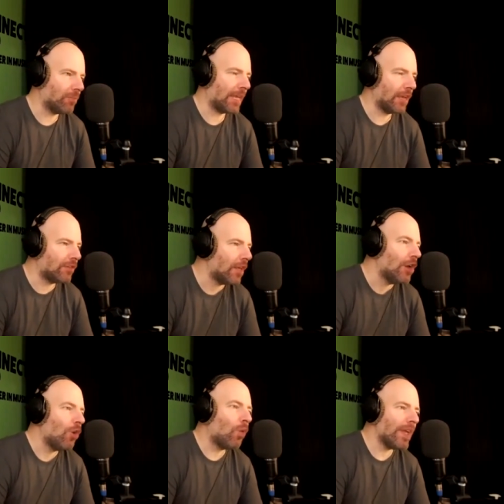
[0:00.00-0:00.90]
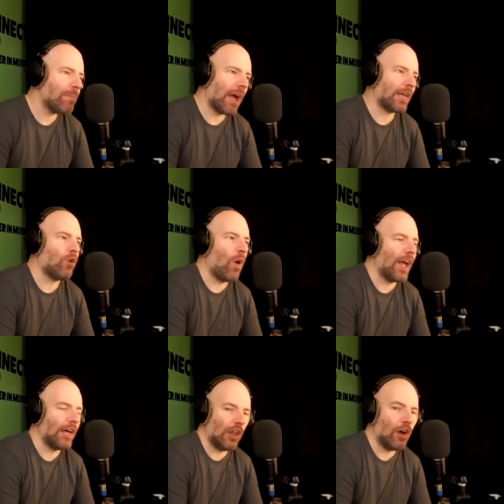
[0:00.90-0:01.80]
Because we buy
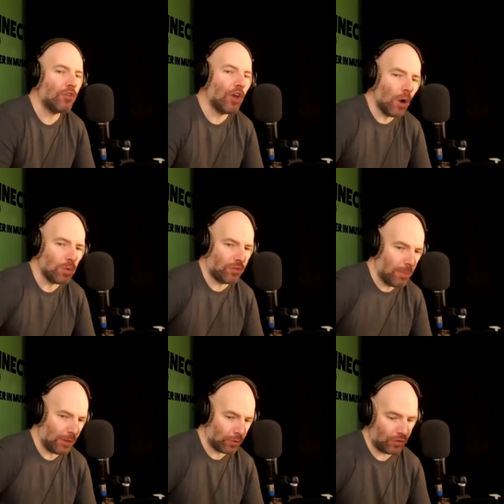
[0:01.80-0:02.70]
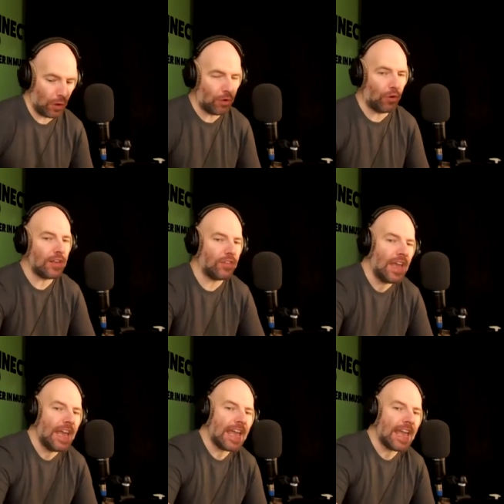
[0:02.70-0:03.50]
quite a lot of goat's milk. So, Chris,